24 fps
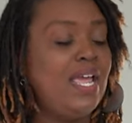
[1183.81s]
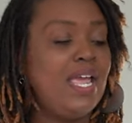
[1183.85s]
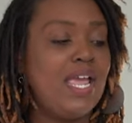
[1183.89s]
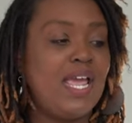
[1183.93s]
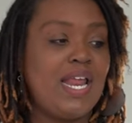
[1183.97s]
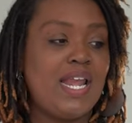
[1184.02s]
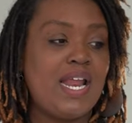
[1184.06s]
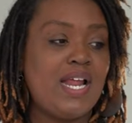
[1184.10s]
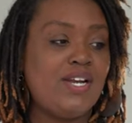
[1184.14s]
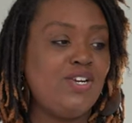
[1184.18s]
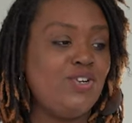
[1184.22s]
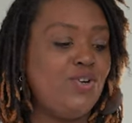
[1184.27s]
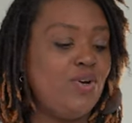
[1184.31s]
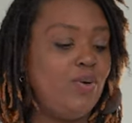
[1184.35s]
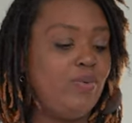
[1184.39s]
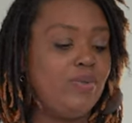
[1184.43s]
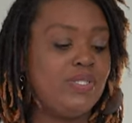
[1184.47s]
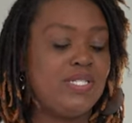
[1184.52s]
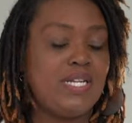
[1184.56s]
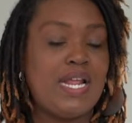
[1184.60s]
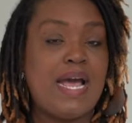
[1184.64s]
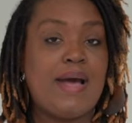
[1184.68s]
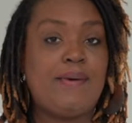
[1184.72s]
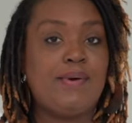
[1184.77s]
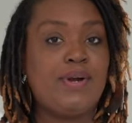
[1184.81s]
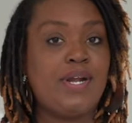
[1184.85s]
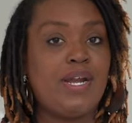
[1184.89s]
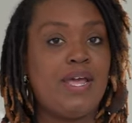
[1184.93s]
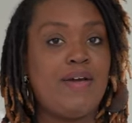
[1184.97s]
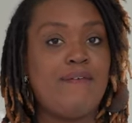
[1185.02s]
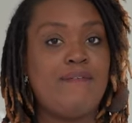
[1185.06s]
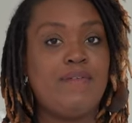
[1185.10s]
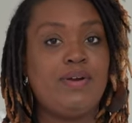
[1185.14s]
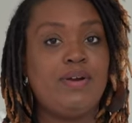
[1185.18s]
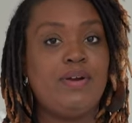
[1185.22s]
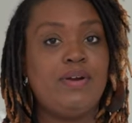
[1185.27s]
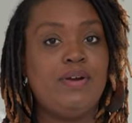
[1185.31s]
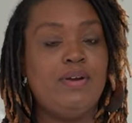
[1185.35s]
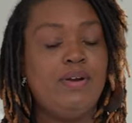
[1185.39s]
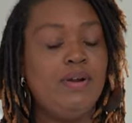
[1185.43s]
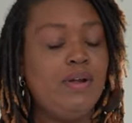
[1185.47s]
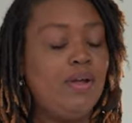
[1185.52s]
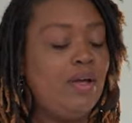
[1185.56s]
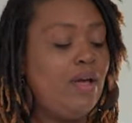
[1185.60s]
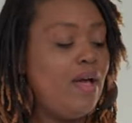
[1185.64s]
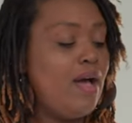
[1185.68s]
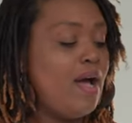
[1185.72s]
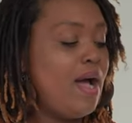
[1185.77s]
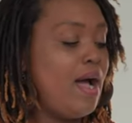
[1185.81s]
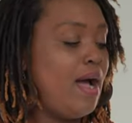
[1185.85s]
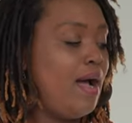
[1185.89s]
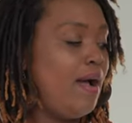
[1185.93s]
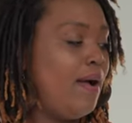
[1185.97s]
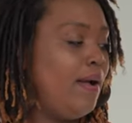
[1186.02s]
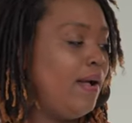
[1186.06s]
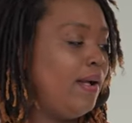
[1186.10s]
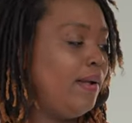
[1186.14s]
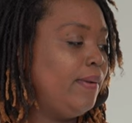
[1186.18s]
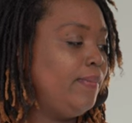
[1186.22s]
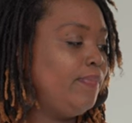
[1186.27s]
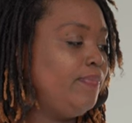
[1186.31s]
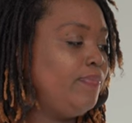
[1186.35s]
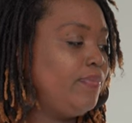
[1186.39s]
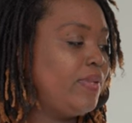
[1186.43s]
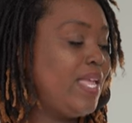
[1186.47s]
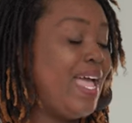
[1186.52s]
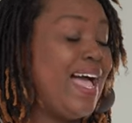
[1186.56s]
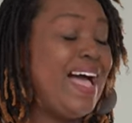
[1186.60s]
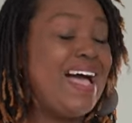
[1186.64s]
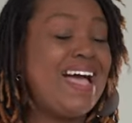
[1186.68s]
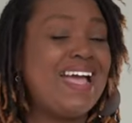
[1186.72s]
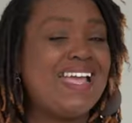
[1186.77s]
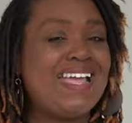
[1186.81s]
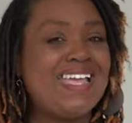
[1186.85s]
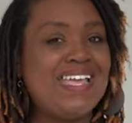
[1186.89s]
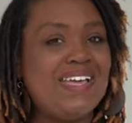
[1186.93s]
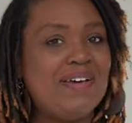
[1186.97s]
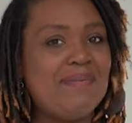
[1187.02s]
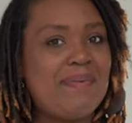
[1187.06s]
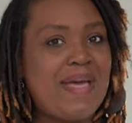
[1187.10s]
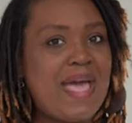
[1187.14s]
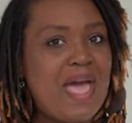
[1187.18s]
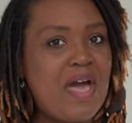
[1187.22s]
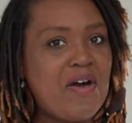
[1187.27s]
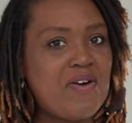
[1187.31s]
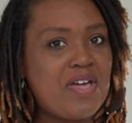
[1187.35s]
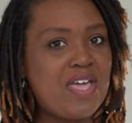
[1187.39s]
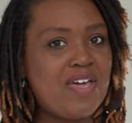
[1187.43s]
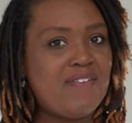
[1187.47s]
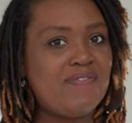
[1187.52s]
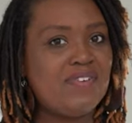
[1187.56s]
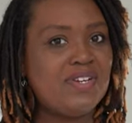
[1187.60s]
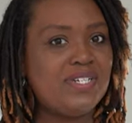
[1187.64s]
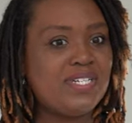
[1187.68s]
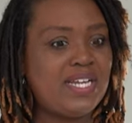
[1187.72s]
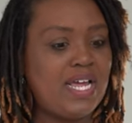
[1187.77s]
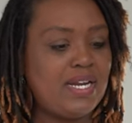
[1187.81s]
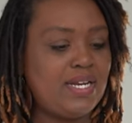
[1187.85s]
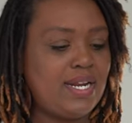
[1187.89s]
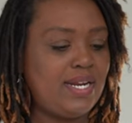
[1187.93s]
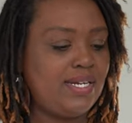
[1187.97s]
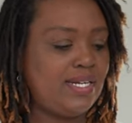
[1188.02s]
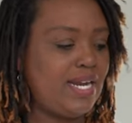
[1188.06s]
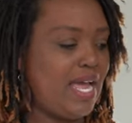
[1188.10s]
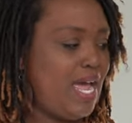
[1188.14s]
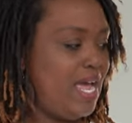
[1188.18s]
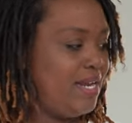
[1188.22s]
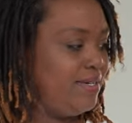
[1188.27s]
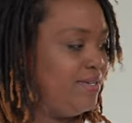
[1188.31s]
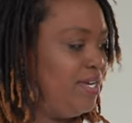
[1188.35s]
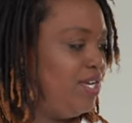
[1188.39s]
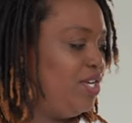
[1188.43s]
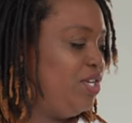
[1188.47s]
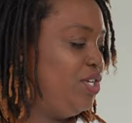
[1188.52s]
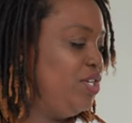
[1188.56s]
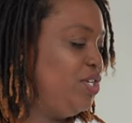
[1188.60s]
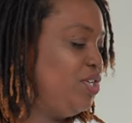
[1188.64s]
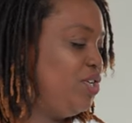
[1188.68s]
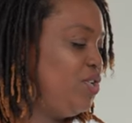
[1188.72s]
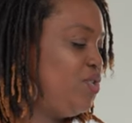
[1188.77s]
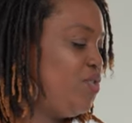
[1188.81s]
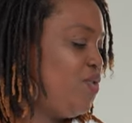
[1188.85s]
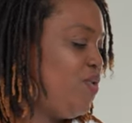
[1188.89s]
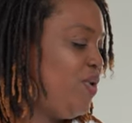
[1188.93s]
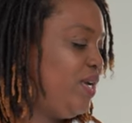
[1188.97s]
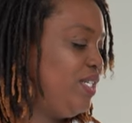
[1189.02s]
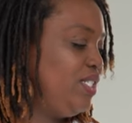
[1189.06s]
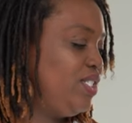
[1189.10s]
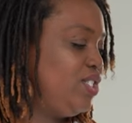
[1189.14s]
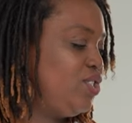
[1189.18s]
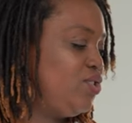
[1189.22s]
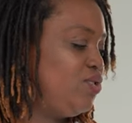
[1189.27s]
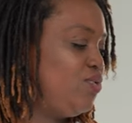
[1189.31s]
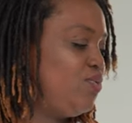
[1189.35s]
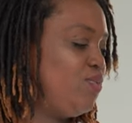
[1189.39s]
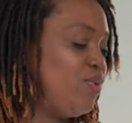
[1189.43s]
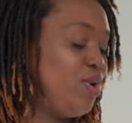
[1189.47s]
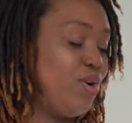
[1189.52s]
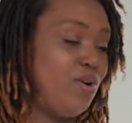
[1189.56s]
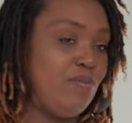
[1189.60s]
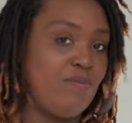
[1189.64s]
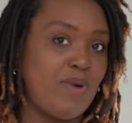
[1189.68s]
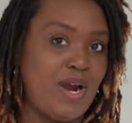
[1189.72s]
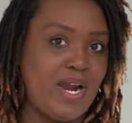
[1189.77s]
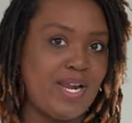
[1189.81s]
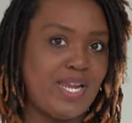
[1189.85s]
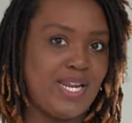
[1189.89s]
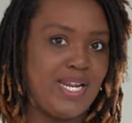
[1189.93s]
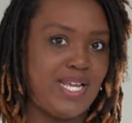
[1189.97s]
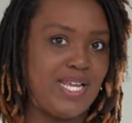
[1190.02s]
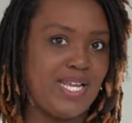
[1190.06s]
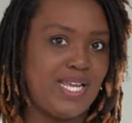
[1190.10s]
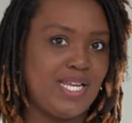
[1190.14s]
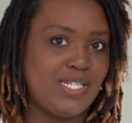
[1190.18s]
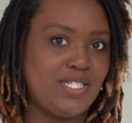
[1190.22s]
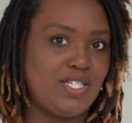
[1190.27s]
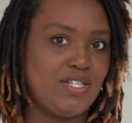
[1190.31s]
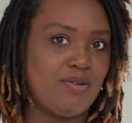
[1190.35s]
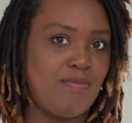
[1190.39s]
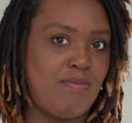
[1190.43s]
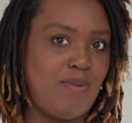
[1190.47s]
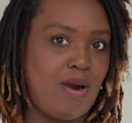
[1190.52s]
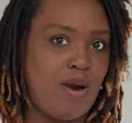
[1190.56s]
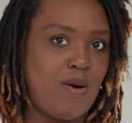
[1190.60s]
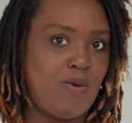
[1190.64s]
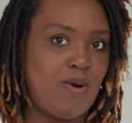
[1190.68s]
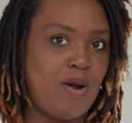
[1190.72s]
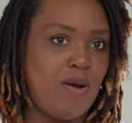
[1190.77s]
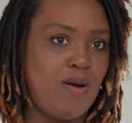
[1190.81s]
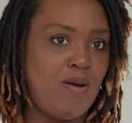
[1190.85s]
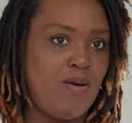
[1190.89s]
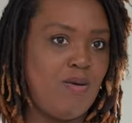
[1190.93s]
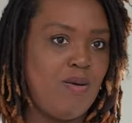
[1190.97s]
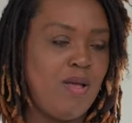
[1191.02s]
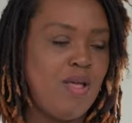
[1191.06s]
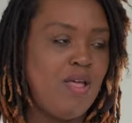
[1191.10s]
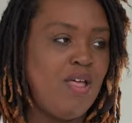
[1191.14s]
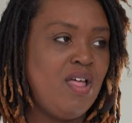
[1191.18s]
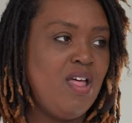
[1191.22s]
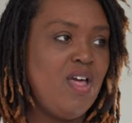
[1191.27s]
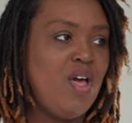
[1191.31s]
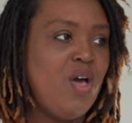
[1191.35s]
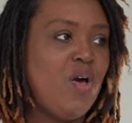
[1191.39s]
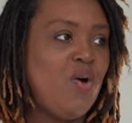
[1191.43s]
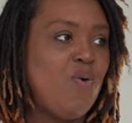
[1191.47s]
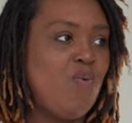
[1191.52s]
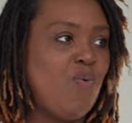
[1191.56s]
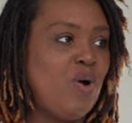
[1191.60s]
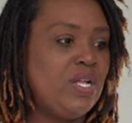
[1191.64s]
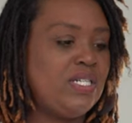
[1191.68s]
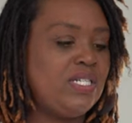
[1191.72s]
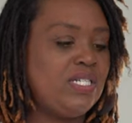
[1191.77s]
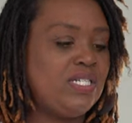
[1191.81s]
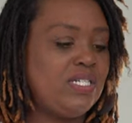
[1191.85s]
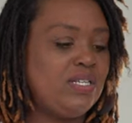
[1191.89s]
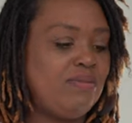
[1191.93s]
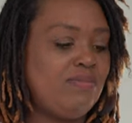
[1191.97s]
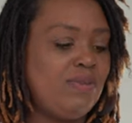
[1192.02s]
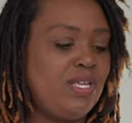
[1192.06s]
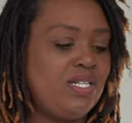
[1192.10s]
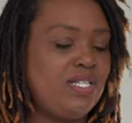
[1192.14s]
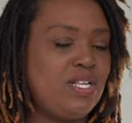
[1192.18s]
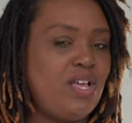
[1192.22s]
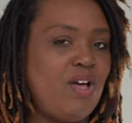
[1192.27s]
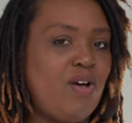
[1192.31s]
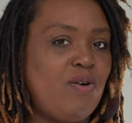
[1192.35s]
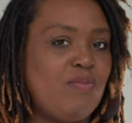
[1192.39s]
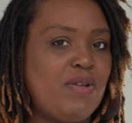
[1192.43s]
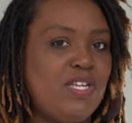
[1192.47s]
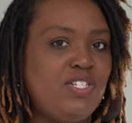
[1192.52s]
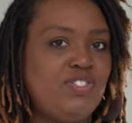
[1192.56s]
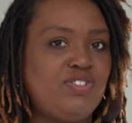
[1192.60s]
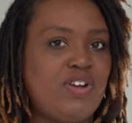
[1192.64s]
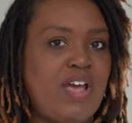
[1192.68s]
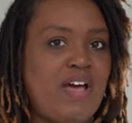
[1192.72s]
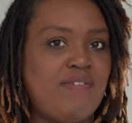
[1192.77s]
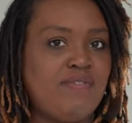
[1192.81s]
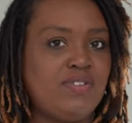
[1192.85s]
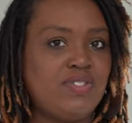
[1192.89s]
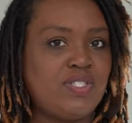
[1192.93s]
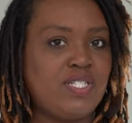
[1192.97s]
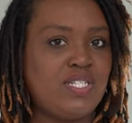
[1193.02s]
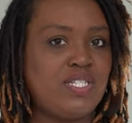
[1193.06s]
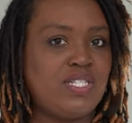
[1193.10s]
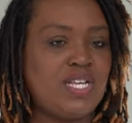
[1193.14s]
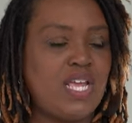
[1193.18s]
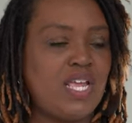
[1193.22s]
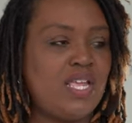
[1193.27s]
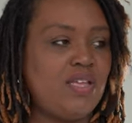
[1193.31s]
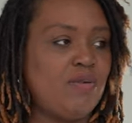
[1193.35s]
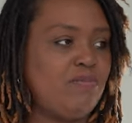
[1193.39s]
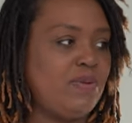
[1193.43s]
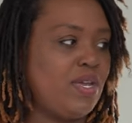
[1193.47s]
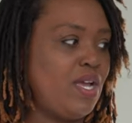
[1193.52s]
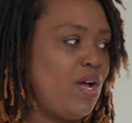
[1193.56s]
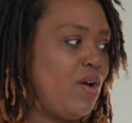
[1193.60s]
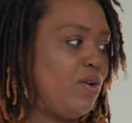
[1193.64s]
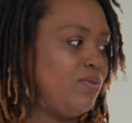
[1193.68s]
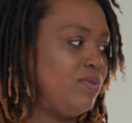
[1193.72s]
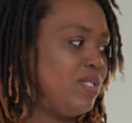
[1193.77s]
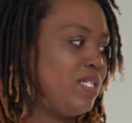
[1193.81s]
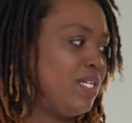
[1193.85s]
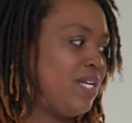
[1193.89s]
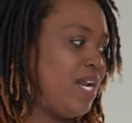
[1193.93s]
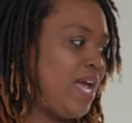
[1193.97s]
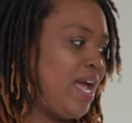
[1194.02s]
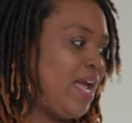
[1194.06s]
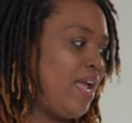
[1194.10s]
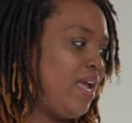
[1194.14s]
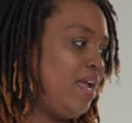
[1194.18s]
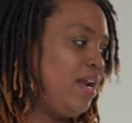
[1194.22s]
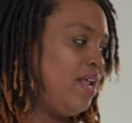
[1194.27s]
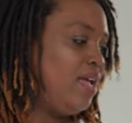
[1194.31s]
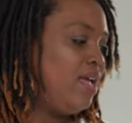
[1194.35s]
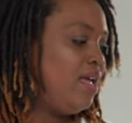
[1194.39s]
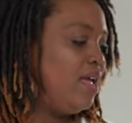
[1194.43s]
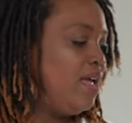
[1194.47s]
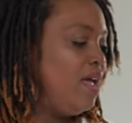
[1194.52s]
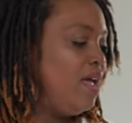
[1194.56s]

and I knew it was now or never. I am, however, going to World Market again tomorrow. Once Tim gets home, he traveled today, he'll be home tonight,